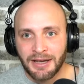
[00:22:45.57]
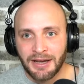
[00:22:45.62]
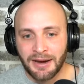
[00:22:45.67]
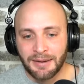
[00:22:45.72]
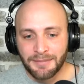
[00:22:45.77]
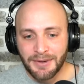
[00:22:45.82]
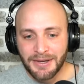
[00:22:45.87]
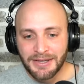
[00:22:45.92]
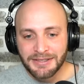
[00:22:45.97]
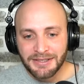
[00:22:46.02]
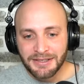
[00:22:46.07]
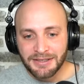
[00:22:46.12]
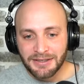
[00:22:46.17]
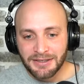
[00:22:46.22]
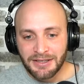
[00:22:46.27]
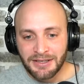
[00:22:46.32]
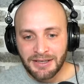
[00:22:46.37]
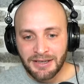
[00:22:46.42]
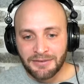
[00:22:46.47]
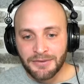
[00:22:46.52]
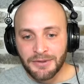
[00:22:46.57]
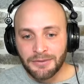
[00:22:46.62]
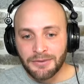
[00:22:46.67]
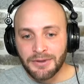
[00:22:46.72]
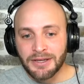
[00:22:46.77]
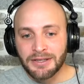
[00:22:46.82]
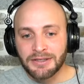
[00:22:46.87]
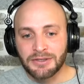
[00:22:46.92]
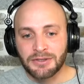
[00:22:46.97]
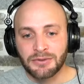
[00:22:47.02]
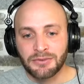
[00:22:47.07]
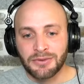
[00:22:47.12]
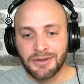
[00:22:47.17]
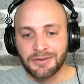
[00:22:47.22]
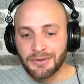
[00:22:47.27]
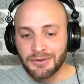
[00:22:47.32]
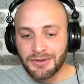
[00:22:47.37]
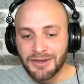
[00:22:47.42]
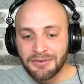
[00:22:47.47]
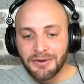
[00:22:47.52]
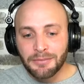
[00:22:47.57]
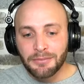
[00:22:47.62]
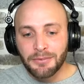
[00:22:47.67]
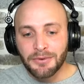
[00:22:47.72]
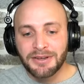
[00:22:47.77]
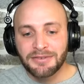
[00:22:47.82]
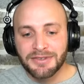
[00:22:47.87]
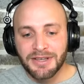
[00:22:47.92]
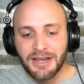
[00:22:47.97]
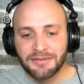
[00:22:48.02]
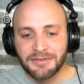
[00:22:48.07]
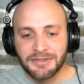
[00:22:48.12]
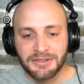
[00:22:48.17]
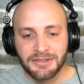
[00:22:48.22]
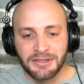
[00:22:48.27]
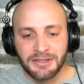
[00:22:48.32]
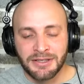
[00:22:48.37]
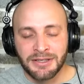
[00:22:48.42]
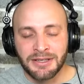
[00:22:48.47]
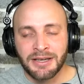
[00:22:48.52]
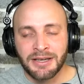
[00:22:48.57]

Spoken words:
And basically, if you give up Reeves, but